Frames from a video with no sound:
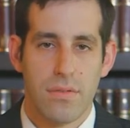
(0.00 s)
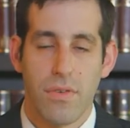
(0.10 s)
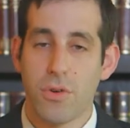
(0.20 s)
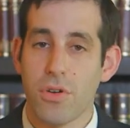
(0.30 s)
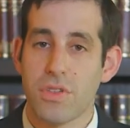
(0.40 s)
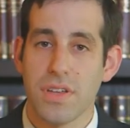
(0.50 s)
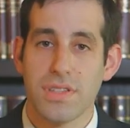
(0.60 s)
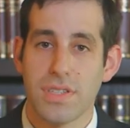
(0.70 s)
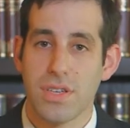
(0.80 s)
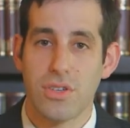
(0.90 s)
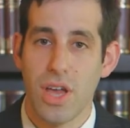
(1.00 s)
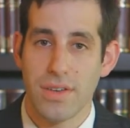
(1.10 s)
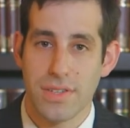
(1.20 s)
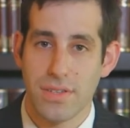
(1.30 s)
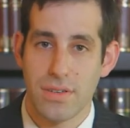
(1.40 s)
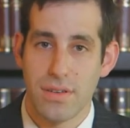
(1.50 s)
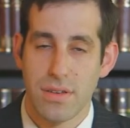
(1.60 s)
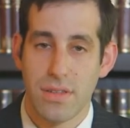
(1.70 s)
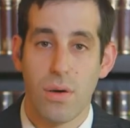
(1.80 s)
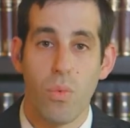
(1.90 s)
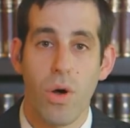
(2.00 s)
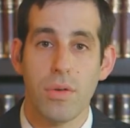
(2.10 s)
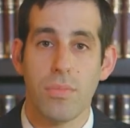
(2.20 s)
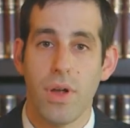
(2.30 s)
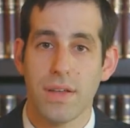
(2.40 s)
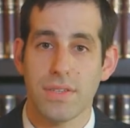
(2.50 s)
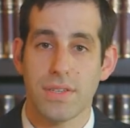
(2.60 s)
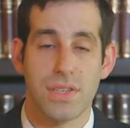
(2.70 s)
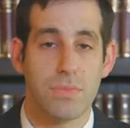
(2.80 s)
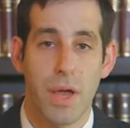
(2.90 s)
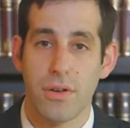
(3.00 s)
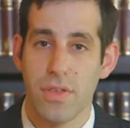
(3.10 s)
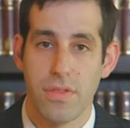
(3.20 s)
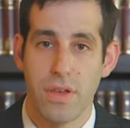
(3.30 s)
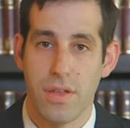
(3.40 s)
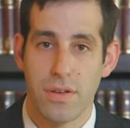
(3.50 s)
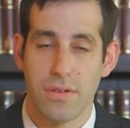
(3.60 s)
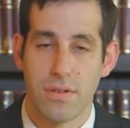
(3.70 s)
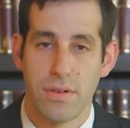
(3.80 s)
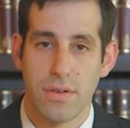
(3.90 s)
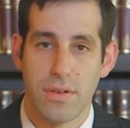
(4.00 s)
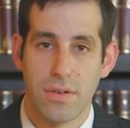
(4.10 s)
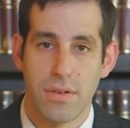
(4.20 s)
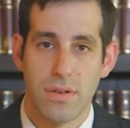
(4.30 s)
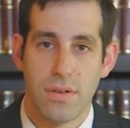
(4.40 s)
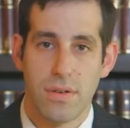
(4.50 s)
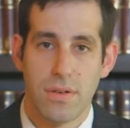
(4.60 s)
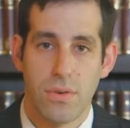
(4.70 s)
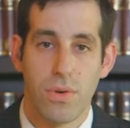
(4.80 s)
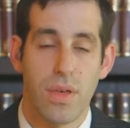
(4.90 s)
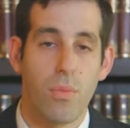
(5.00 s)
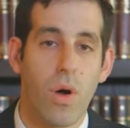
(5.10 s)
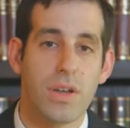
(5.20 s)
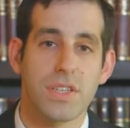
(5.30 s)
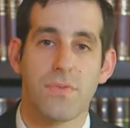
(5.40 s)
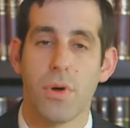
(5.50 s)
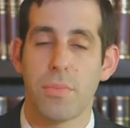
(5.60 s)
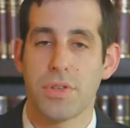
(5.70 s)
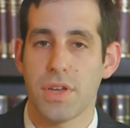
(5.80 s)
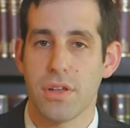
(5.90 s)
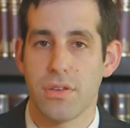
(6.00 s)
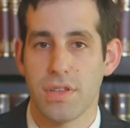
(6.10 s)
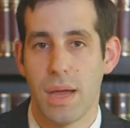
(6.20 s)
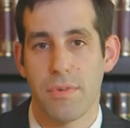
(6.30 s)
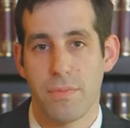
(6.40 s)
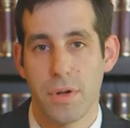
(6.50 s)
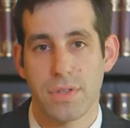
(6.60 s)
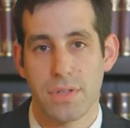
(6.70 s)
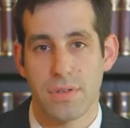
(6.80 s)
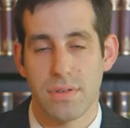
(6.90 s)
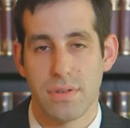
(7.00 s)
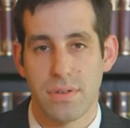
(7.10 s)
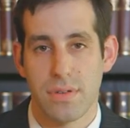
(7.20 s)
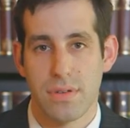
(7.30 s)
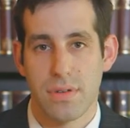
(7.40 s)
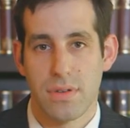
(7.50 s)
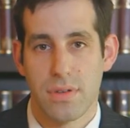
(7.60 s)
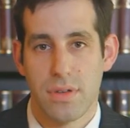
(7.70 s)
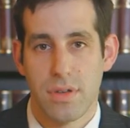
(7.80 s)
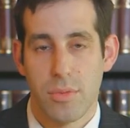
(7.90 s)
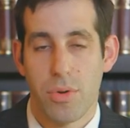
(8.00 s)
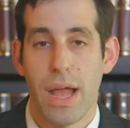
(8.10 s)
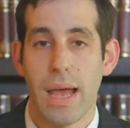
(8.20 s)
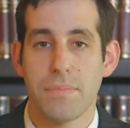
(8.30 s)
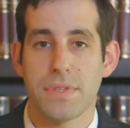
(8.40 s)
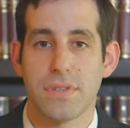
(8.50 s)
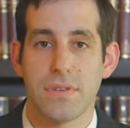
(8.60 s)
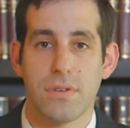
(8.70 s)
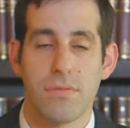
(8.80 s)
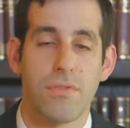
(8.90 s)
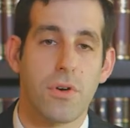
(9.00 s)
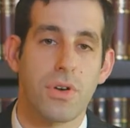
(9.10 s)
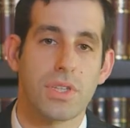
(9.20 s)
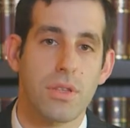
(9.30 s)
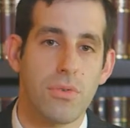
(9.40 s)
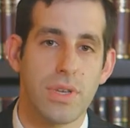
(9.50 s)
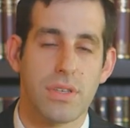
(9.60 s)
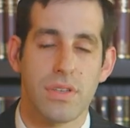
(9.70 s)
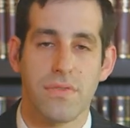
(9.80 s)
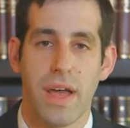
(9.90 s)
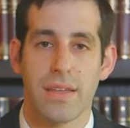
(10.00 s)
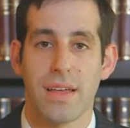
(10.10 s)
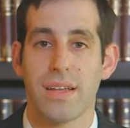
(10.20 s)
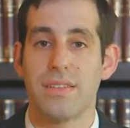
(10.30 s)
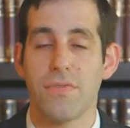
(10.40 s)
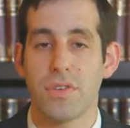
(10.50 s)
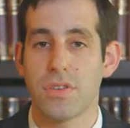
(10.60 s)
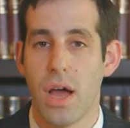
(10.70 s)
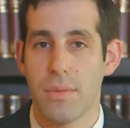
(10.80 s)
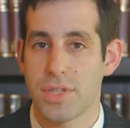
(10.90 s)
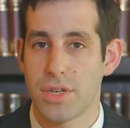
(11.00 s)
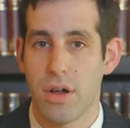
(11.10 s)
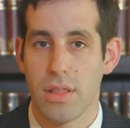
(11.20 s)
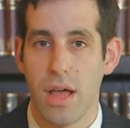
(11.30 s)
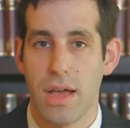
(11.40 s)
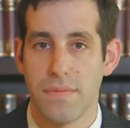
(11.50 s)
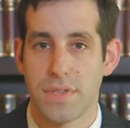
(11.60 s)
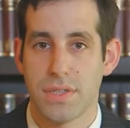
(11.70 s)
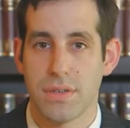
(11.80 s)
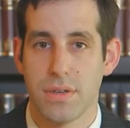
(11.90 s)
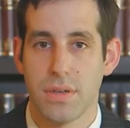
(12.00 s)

Rav Kook doesn't suggest that one process is better than the other or that one is for a particular type of person. Perhaps Rav Kook is alluding to the fact that at different times in our lives,